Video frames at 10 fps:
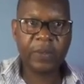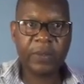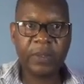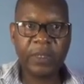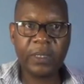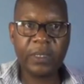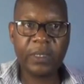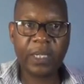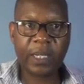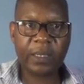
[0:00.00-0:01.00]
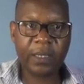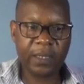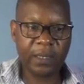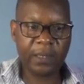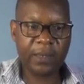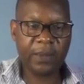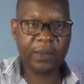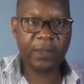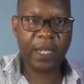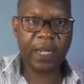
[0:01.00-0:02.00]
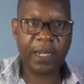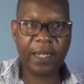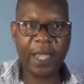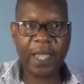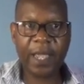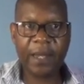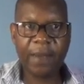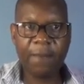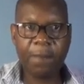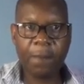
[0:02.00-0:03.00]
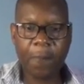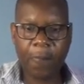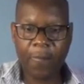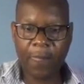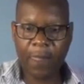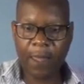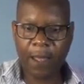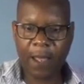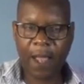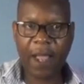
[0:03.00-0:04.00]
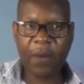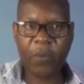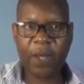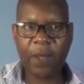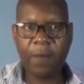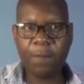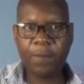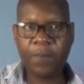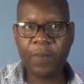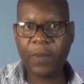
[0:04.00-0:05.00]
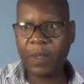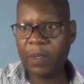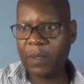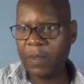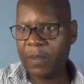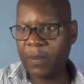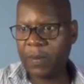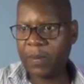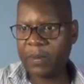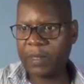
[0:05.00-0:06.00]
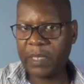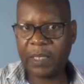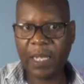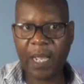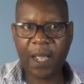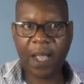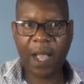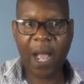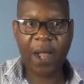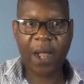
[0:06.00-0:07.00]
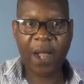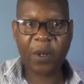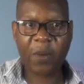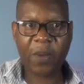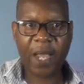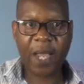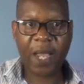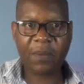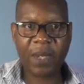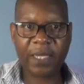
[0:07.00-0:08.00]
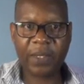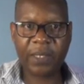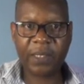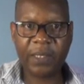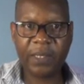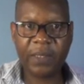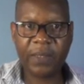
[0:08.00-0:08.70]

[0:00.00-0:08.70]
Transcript: this like this, and then I will consider our normalized matrix.